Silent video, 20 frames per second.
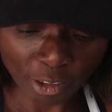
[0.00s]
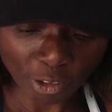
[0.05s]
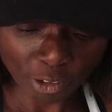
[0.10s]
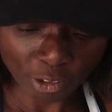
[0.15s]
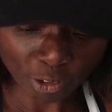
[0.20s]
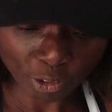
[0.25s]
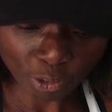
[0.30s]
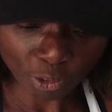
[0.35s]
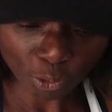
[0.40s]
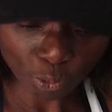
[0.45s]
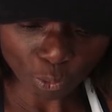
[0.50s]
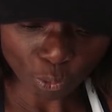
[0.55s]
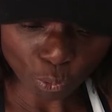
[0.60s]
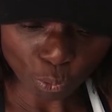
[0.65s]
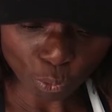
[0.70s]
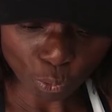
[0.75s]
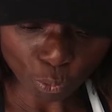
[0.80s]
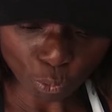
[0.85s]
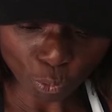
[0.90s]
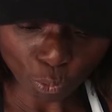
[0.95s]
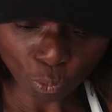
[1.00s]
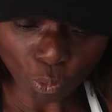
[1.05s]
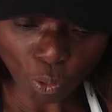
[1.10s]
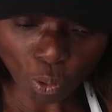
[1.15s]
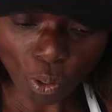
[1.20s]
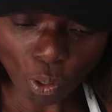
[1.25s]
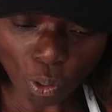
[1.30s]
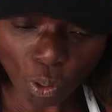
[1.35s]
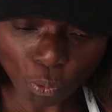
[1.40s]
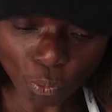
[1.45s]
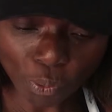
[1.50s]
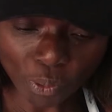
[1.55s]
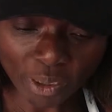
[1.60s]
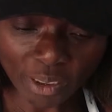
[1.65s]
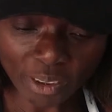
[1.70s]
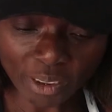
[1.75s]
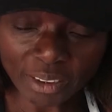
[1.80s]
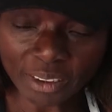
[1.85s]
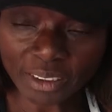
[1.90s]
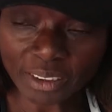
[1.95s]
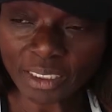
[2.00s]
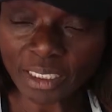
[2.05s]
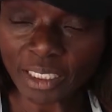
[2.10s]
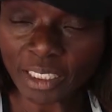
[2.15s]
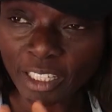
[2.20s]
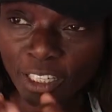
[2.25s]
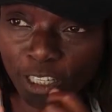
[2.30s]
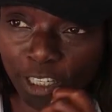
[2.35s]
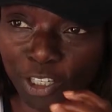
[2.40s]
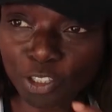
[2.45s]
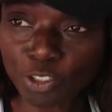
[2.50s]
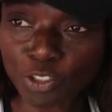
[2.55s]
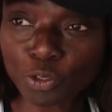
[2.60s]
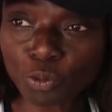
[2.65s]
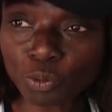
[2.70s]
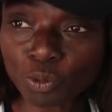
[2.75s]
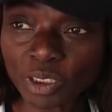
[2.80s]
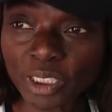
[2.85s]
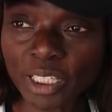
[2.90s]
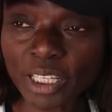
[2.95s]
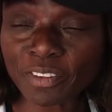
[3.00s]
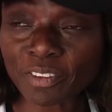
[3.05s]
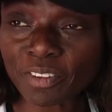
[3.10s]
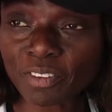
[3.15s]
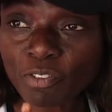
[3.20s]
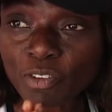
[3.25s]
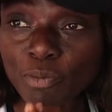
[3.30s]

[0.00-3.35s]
so always in your den.